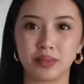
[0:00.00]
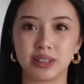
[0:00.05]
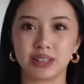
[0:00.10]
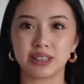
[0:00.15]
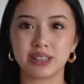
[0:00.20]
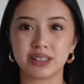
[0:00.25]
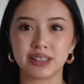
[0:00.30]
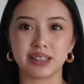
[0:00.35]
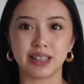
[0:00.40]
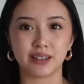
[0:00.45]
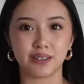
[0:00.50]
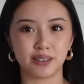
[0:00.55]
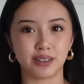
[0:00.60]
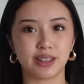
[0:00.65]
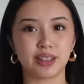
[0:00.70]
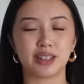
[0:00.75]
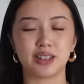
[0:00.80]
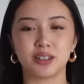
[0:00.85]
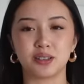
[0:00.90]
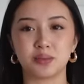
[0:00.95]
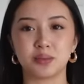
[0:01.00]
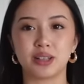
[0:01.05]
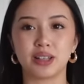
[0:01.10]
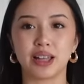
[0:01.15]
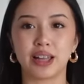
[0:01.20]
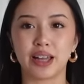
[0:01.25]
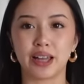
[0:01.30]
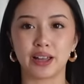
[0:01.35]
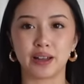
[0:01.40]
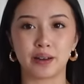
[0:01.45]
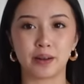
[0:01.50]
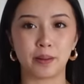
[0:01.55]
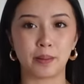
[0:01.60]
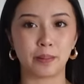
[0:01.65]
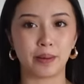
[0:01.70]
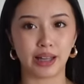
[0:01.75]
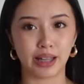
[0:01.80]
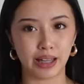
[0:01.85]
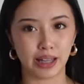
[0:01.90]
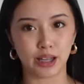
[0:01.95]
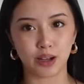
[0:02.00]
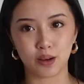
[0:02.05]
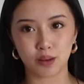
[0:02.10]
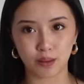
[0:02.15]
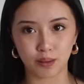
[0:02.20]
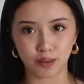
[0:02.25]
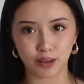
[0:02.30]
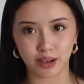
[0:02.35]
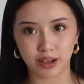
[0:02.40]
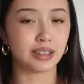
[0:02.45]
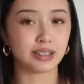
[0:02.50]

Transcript: this is definitely gives me like ballet core.